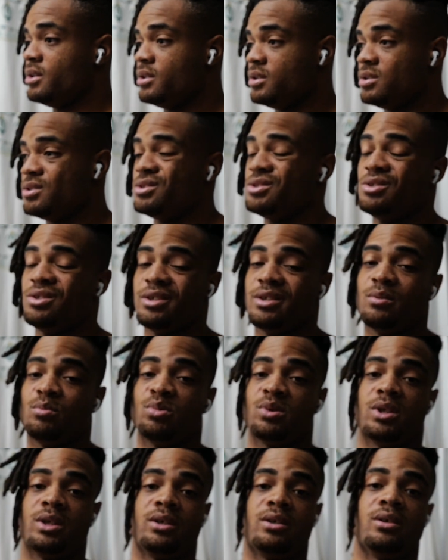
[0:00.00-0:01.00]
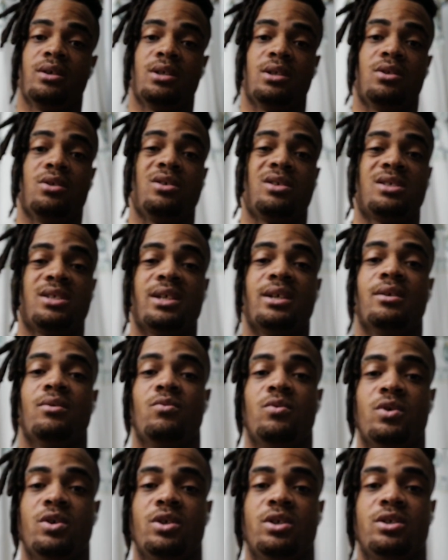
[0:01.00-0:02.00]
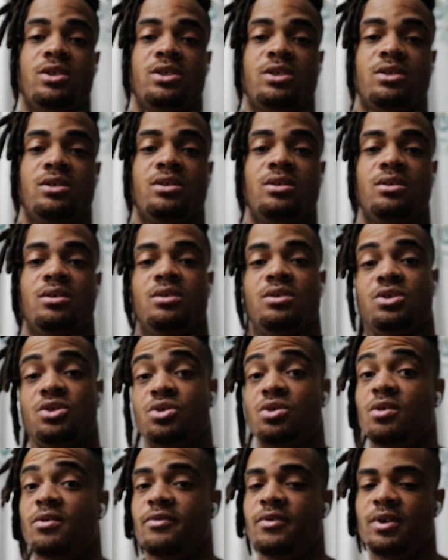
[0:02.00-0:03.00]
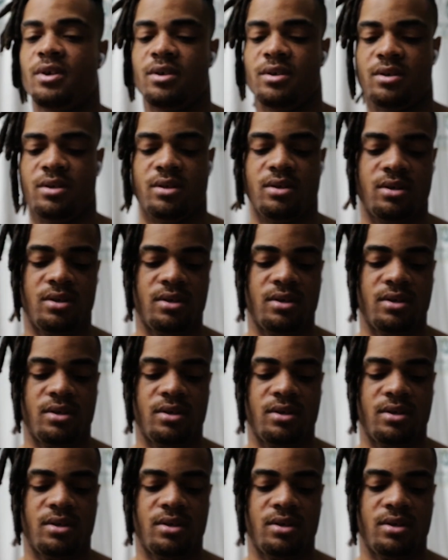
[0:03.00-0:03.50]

it's looking pretty good. It looks like it works so far.